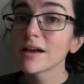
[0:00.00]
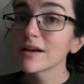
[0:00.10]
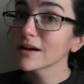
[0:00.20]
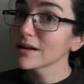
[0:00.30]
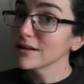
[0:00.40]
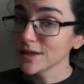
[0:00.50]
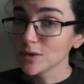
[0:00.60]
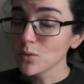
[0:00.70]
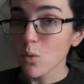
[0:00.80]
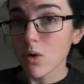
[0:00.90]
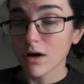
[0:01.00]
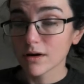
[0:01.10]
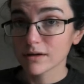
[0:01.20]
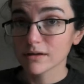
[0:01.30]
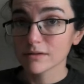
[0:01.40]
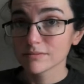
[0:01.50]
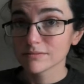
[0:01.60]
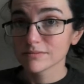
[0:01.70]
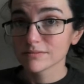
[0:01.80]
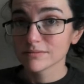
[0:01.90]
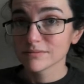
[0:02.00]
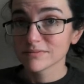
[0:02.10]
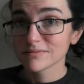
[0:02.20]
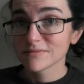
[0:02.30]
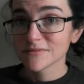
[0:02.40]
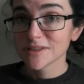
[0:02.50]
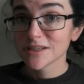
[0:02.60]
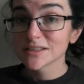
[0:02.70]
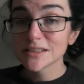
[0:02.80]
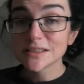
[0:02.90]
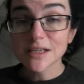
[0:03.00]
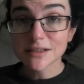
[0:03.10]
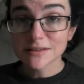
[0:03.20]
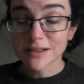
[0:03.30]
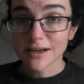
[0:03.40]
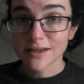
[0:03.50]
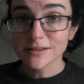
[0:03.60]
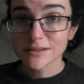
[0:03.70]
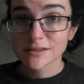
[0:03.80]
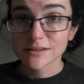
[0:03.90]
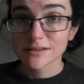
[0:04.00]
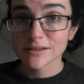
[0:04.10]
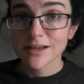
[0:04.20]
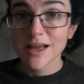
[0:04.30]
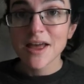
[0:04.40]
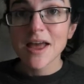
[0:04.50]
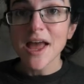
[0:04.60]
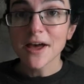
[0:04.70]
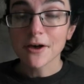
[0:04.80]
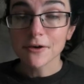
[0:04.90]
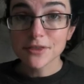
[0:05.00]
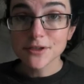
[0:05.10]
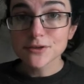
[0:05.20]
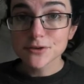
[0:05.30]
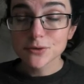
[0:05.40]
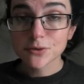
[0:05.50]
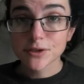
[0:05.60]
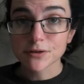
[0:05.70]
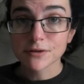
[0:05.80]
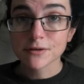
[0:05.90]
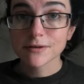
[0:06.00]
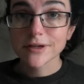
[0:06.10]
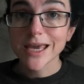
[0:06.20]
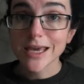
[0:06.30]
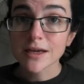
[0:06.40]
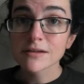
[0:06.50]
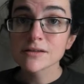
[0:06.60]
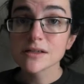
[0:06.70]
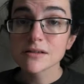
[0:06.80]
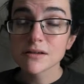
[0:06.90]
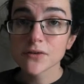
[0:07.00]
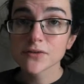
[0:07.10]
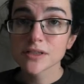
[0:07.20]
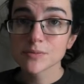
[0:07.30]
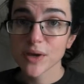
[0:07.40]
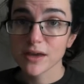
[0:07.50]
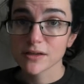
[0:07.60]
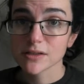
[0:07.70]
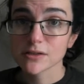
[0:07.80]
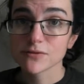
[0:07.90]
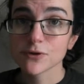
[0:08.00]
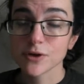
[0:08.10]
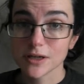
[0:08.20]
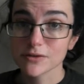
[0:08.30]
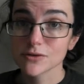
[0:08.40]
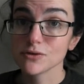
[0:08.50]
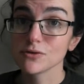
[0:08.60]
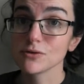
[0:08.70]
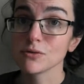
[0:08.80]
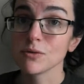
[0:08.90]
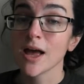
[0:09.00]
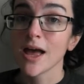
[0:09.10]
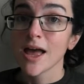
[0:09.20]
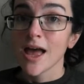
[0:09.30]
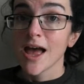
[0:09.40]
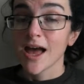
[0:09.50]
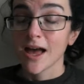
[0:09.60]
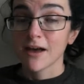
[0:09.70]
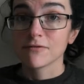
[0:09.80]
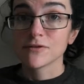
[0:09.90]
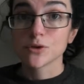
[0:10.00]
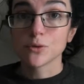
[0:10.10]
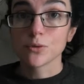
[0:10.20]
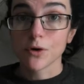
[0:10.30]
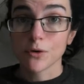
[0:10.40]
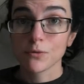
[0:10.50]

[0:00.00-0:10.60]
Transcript: clean water, sunlight, healthy soil, and enough space for it to have to grow.